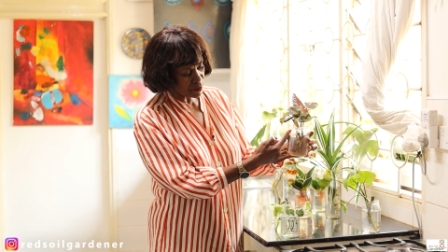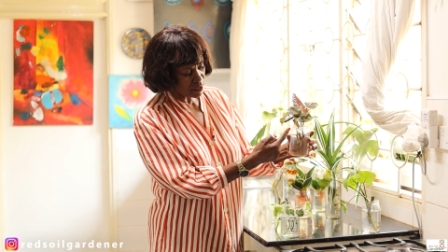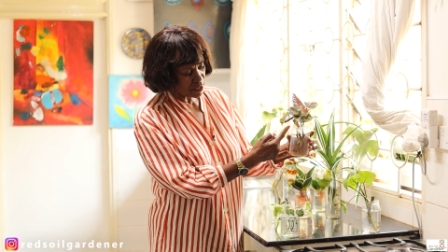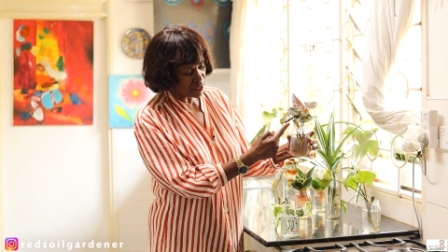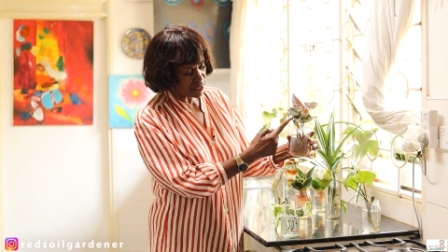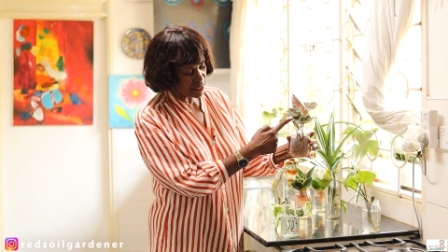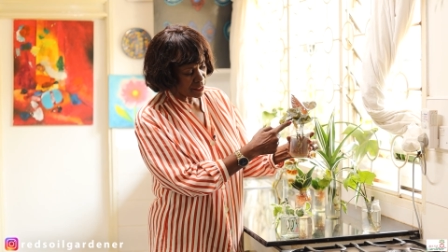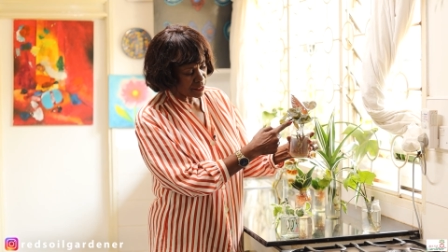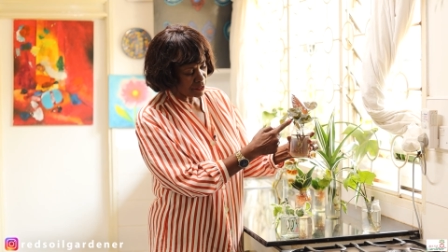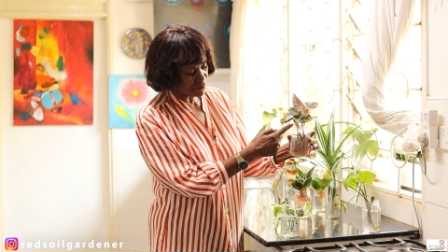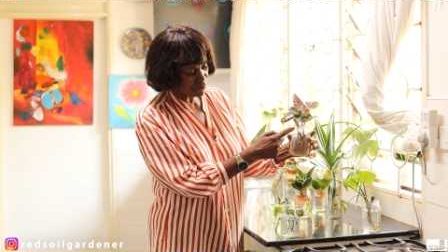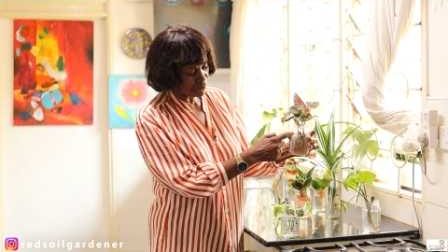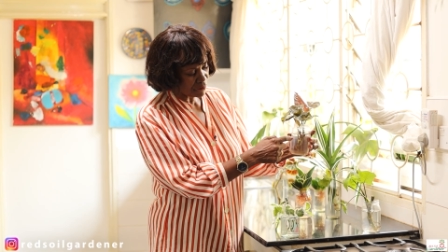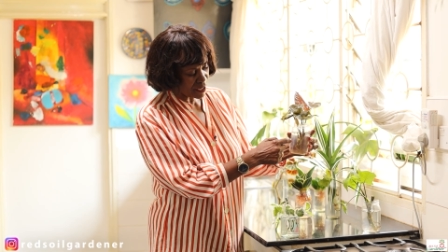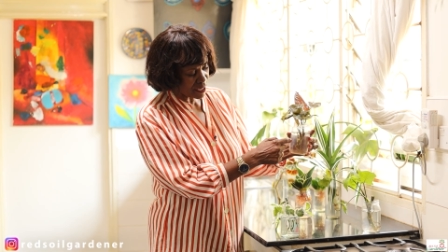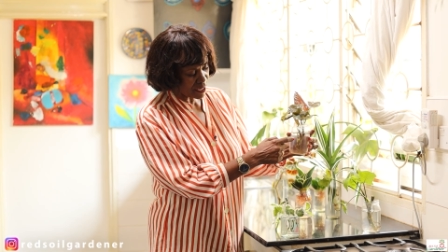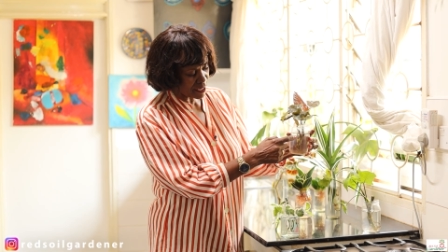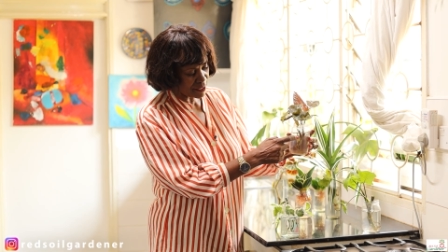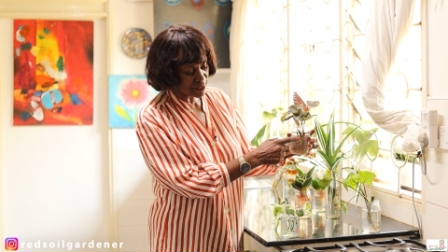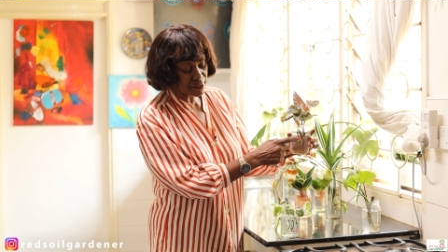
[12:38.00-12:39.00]
leaf
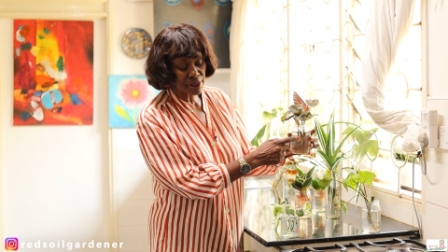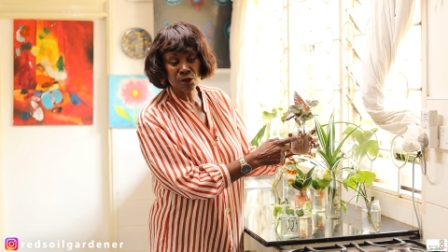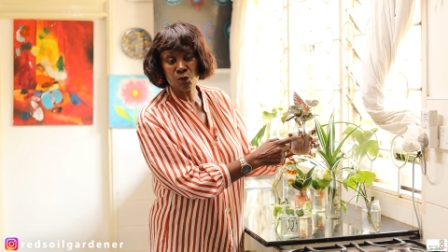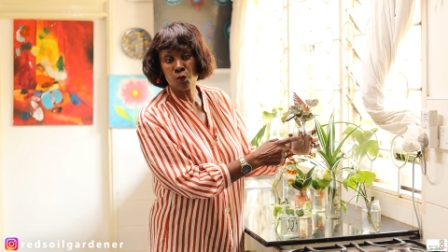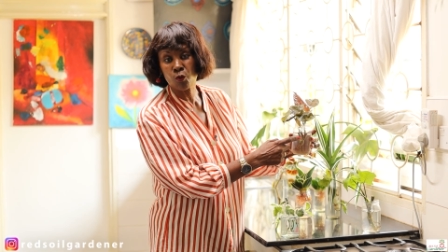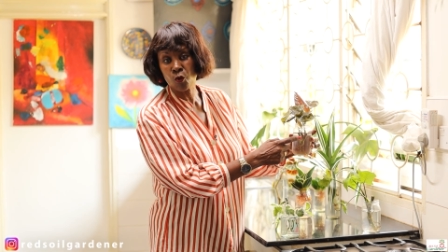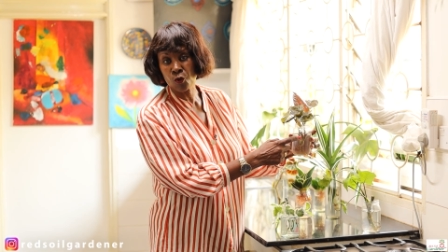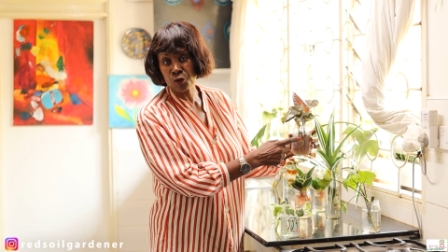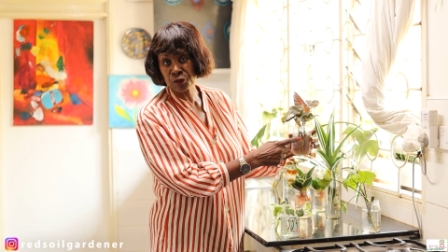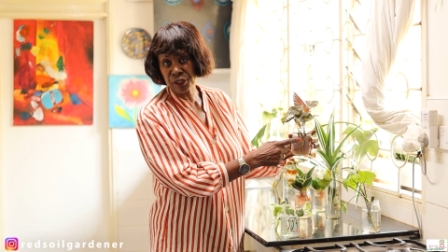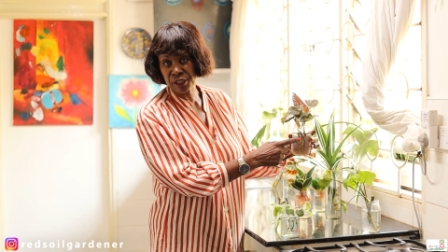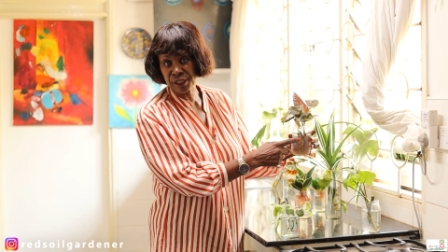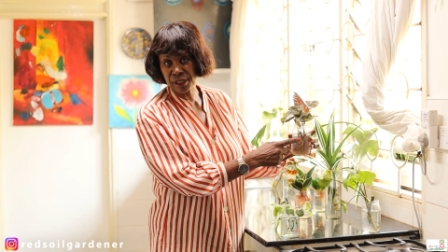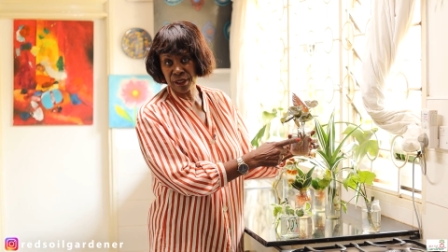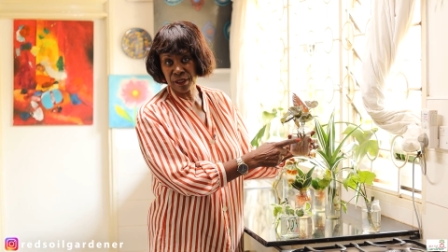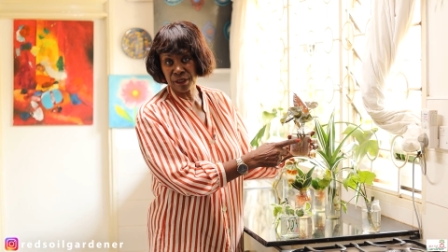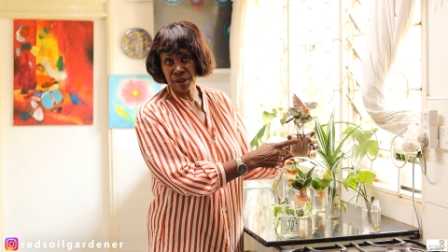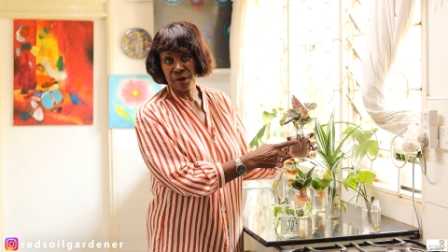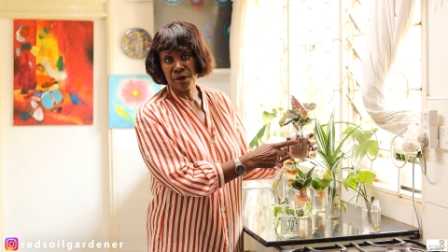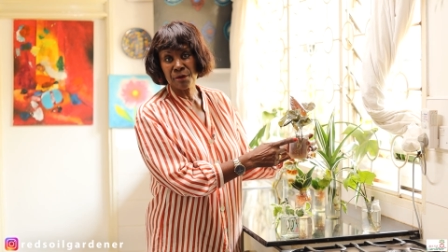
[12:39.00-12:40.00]
in the water,